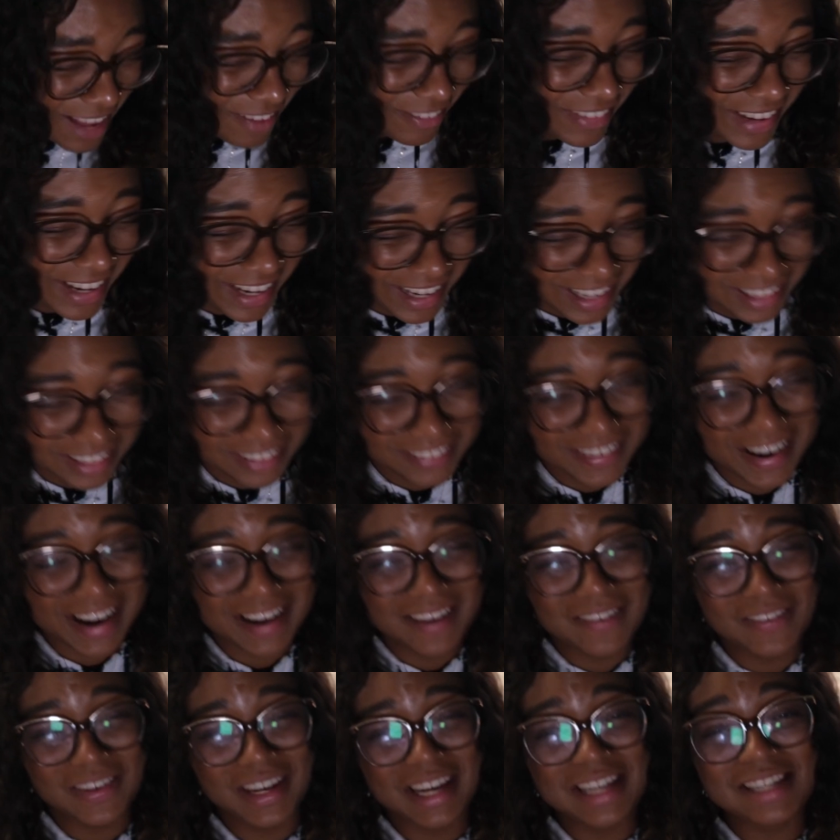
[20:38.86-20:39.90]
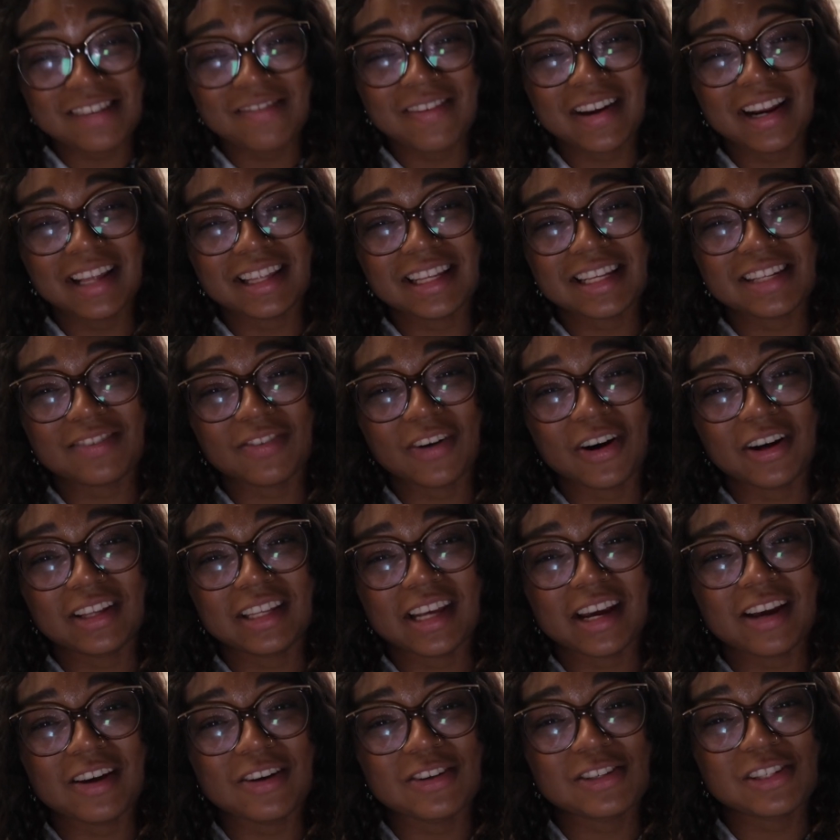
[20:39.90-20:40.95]
But either way, if you guys have made it this far,
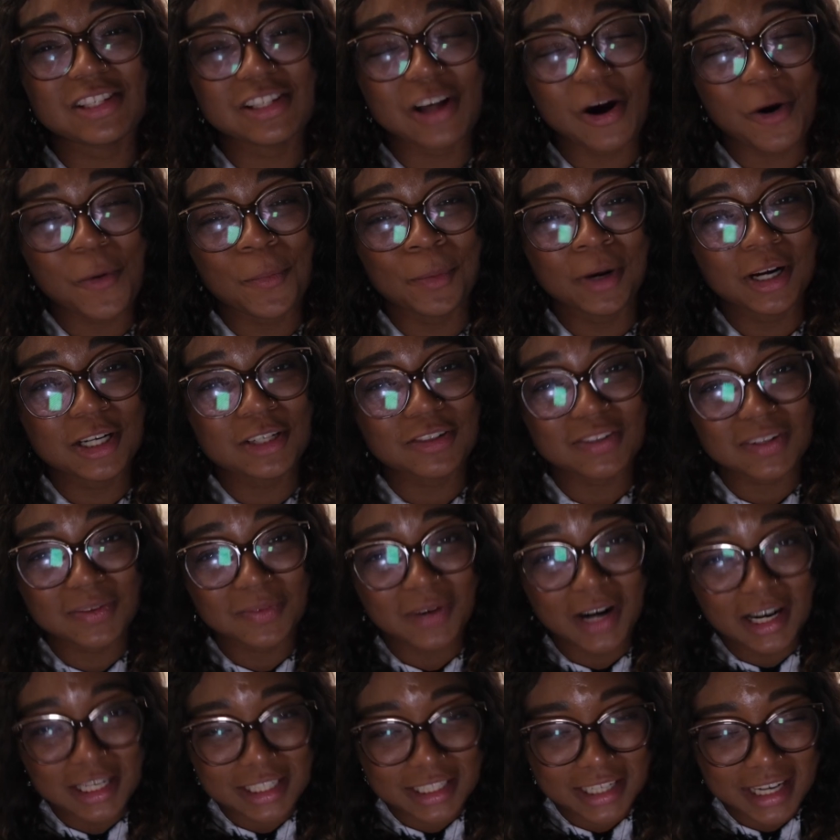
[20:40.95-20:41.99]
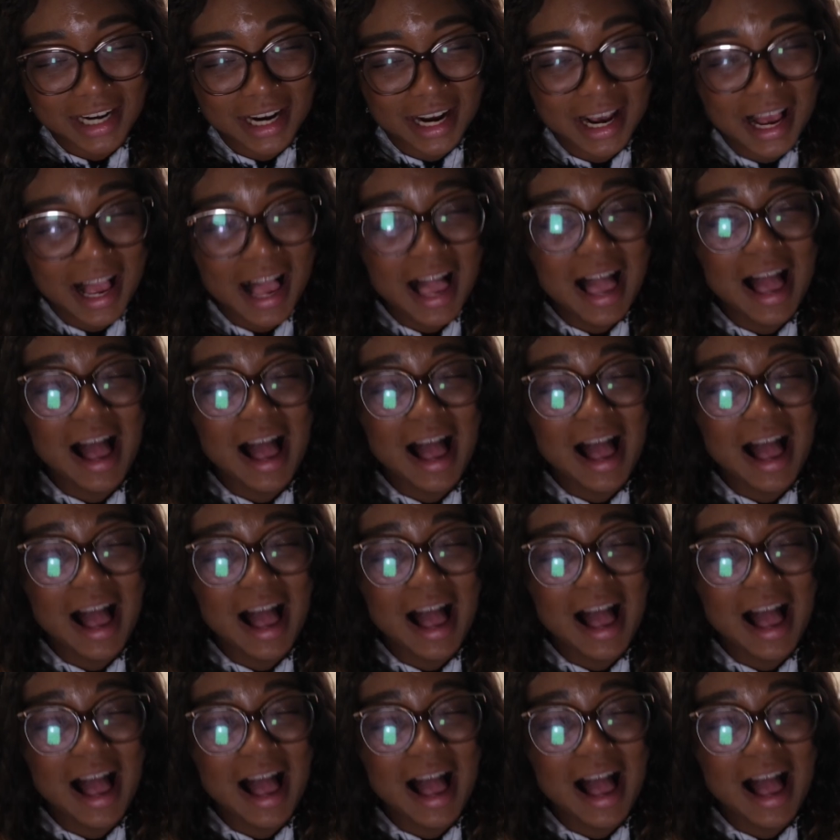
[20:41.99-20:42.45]
thank you so much for watching.